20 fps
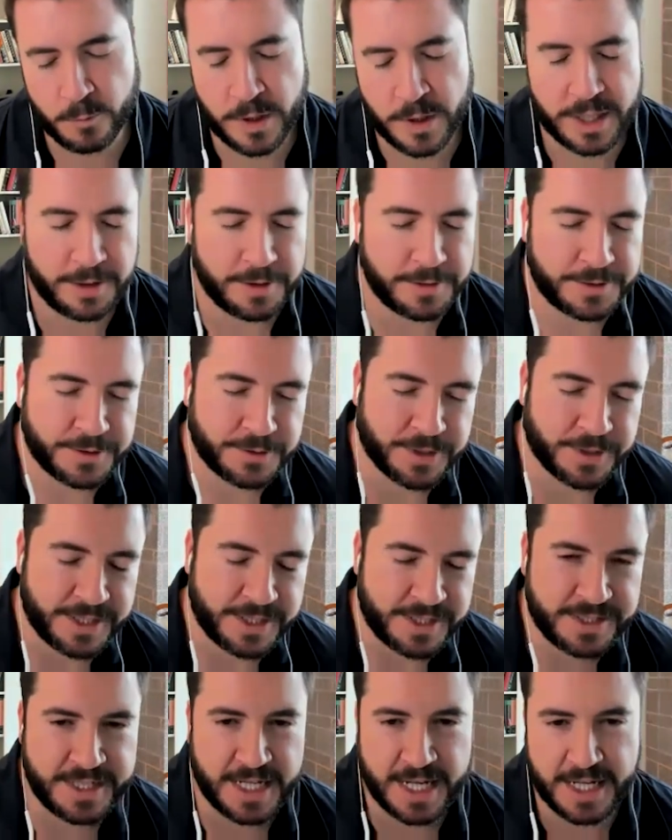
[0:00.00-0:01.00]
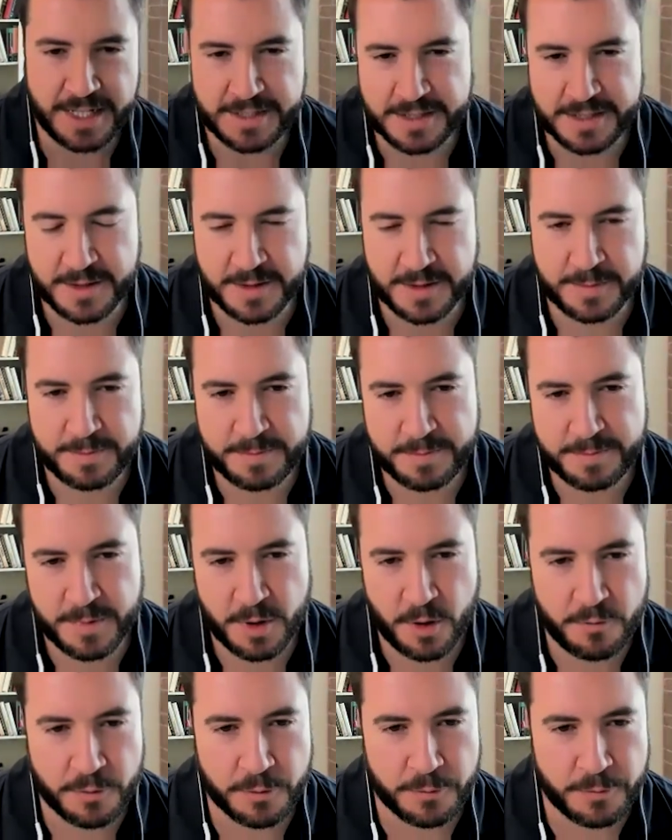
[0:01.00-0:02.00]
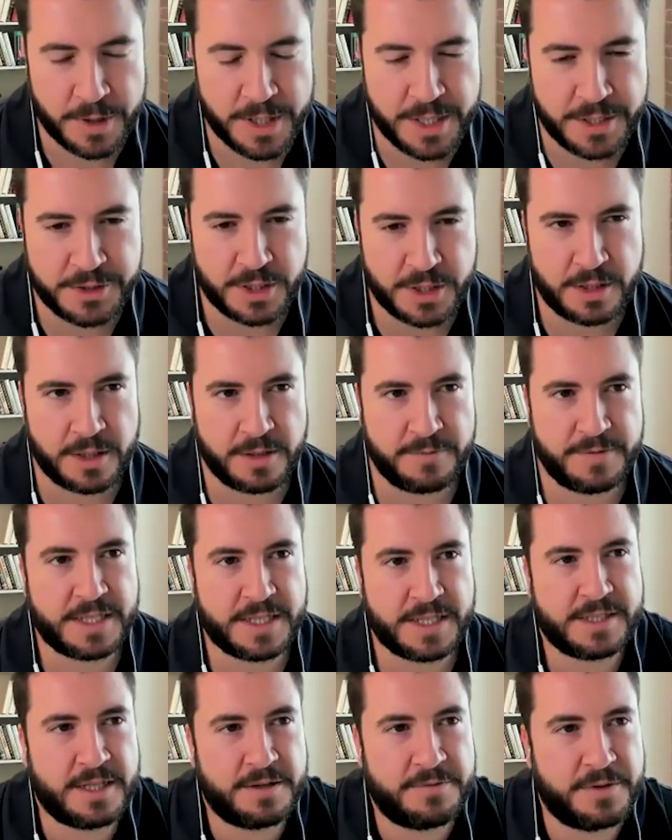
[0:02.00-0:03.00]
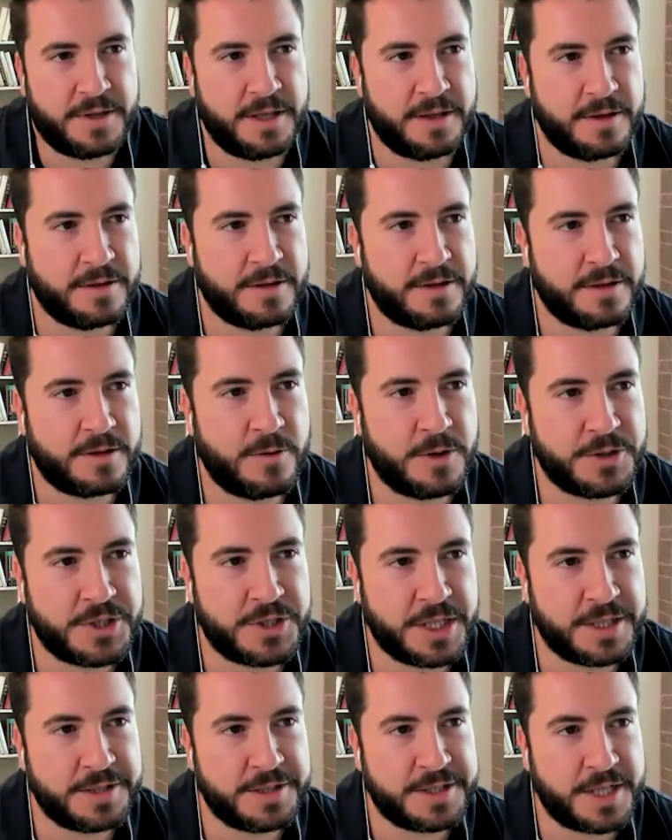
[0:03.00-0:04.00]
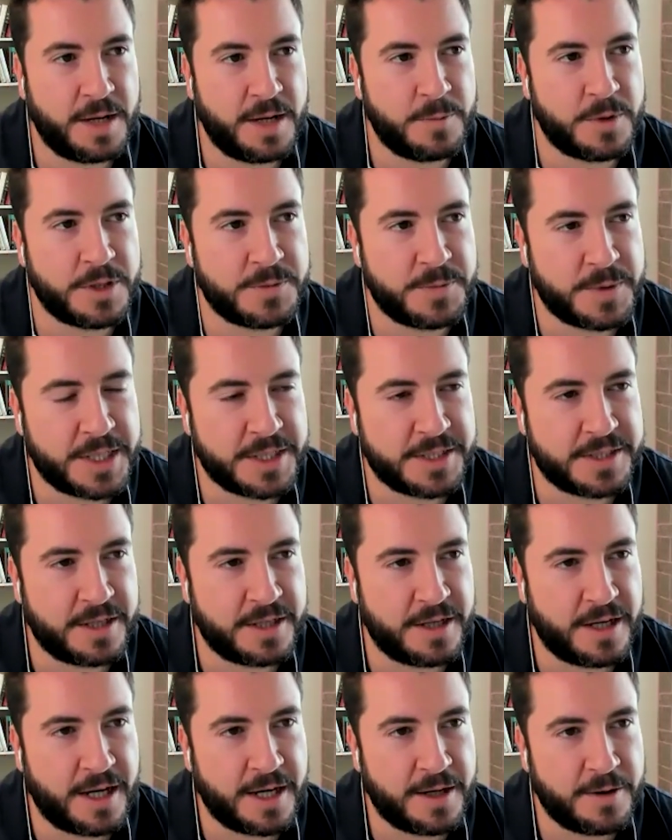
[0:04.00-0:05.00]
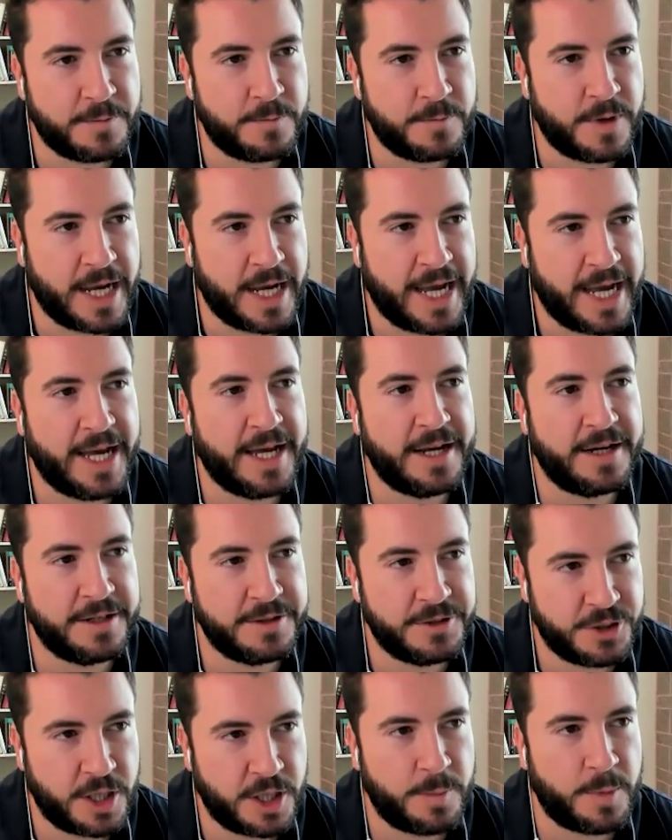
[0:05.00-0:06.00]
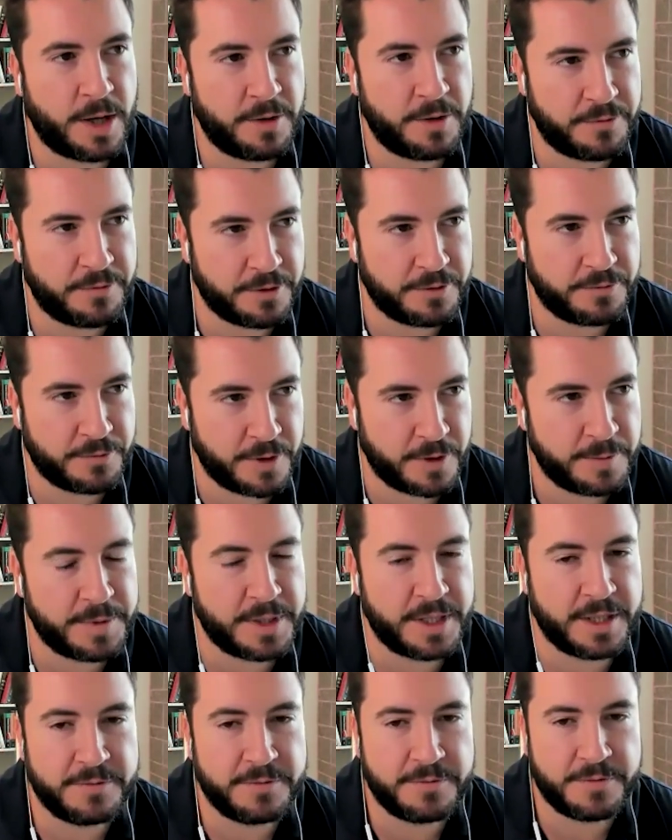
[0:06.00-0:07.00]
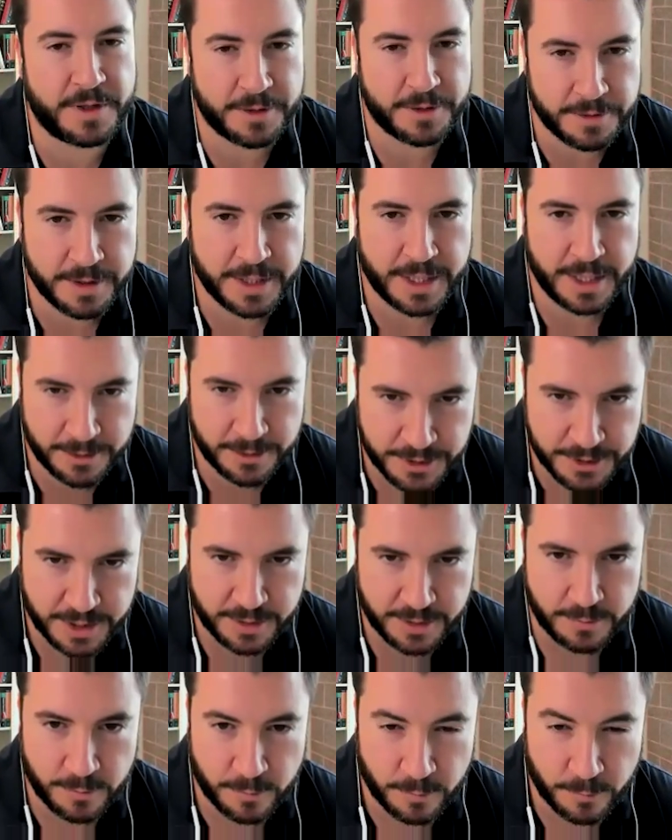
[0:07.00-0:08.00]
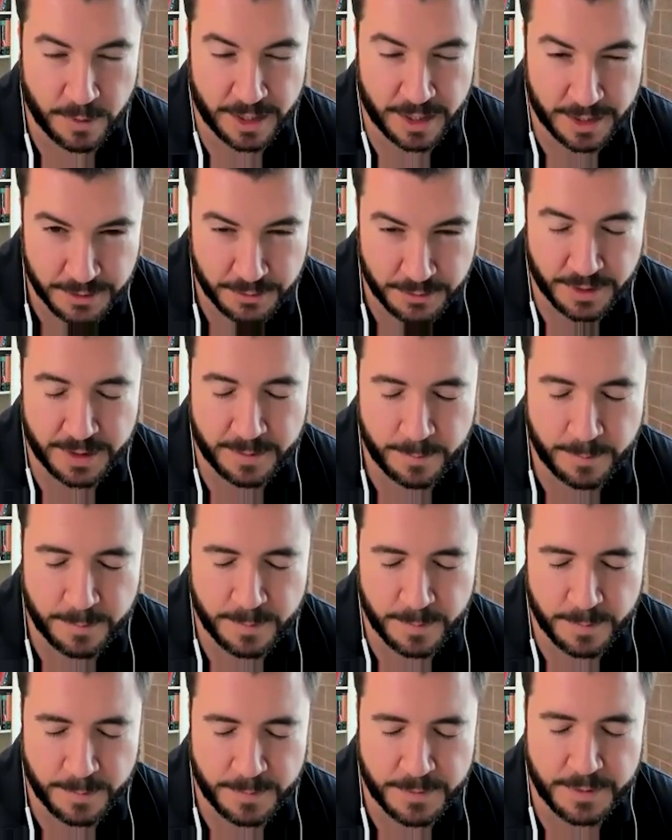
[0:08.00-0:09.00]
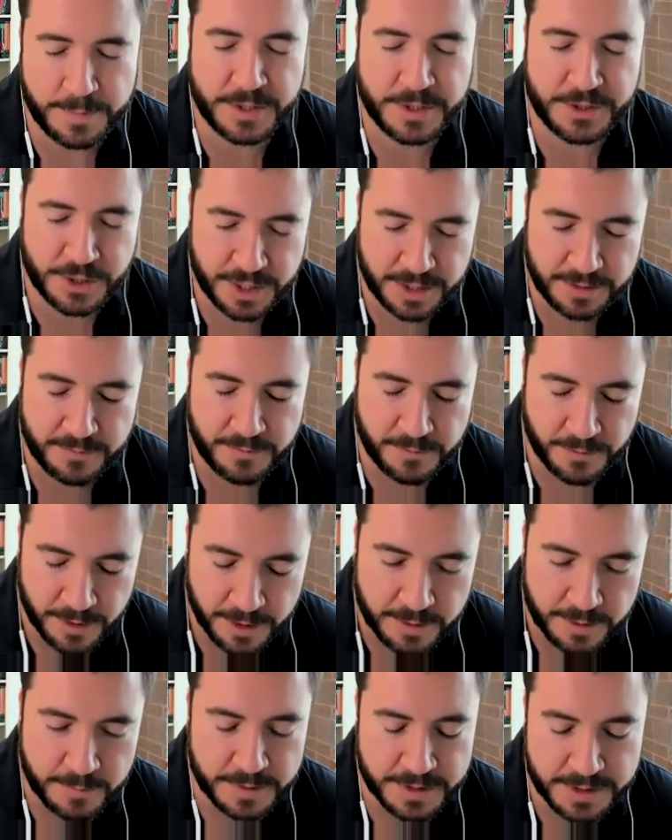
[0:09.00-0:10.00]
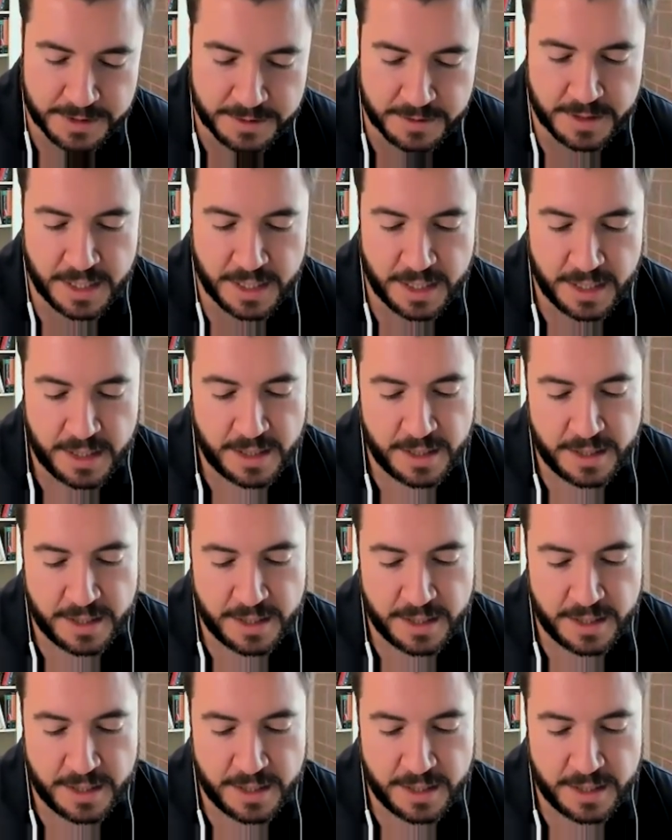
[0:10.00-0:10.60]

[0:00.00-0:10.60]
regulatory state to overreach and all of that stuff. And the, the question at the time was because I had a job offer from the Federal Energy Regulatory Commission, FERC was